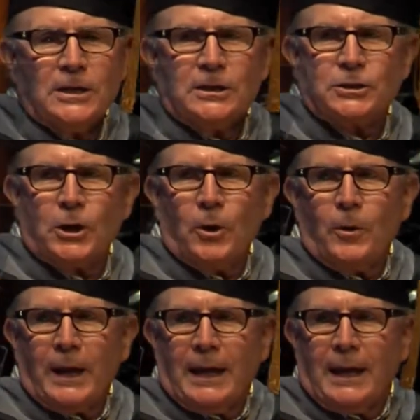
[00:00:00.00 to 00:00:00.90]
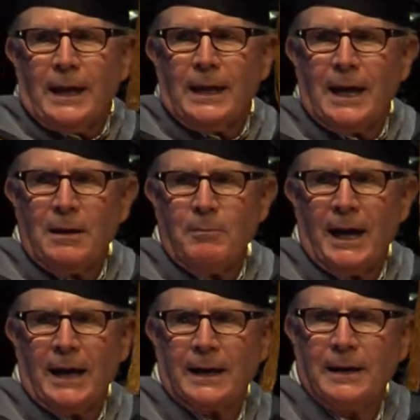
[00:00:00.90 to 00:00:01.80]
So he came
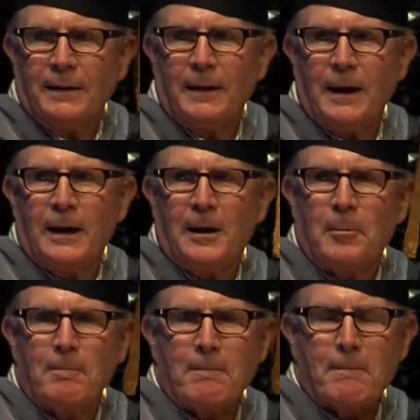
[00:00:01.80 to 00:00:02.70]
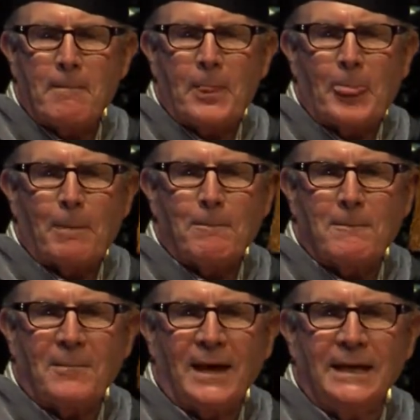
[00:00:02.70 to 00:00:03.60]
back, and
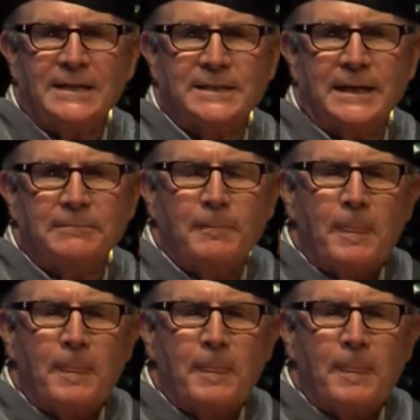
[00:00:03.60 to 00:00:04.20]
he said,